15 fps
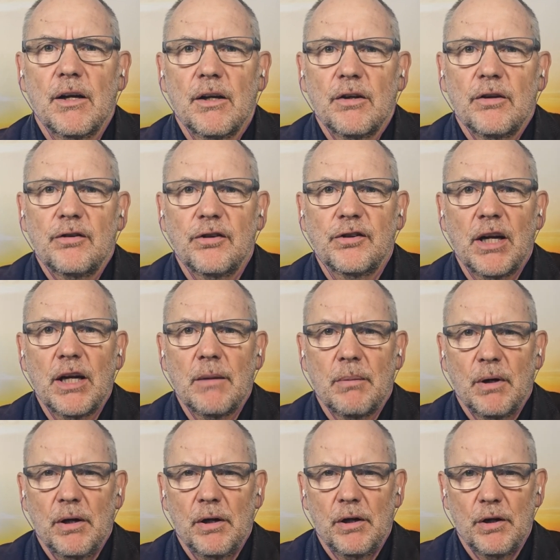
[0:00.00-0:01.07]

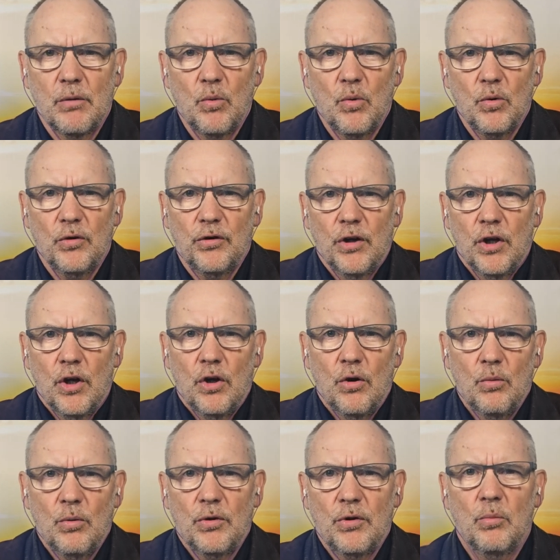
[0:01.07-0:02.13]
Sustainability Awards
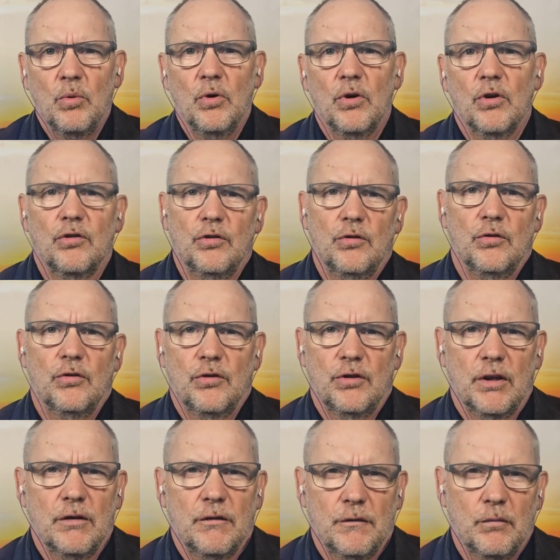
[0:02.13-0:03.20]
with the works you
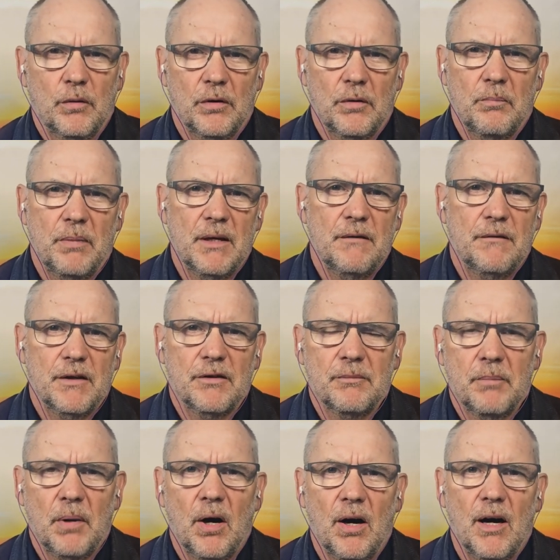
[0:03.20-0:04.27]
did with Beefy's
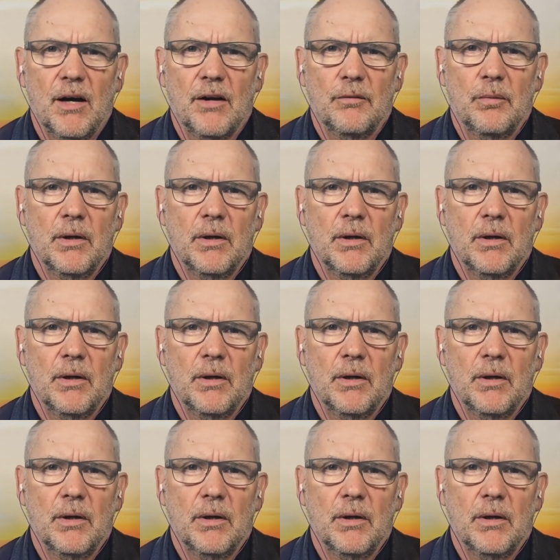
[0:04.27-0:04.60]
Pies,